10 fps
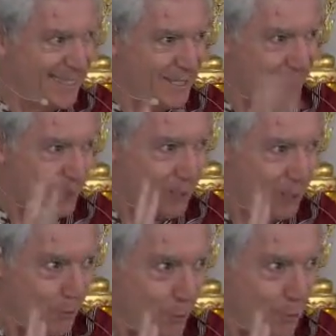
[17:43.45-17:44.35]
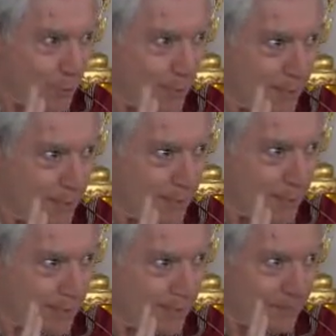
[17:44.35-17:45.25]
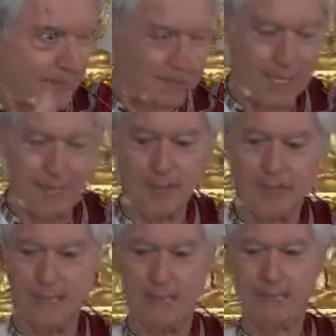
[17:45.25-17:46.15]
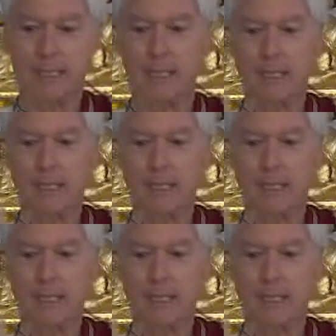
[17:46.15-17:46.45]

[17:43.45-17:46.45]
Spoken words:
So there's no reason why you can't identify that.